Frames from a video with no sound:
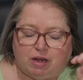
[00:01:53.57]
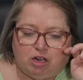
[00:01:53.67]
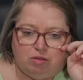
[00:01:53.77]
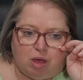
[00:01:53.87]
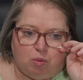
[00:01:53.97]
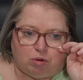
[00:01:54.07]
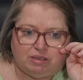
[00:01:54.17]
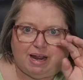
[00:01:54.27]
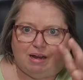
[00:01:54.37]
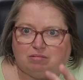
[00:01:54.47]
I knew they were
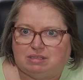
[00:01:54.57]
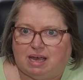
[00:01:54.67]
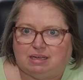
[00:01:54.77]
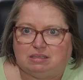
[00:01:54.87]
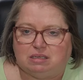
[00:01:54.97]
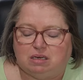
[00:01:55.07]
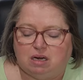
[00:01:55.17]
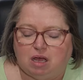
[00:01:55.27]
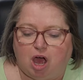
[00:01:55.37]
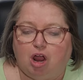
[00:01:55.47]
downsizing
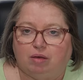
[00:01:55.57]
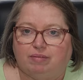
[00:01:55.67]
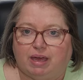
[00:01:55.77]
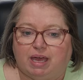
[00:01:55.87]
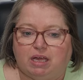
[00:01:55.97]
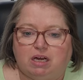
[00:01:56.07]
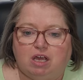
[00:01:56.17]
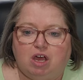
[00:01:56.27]
all of that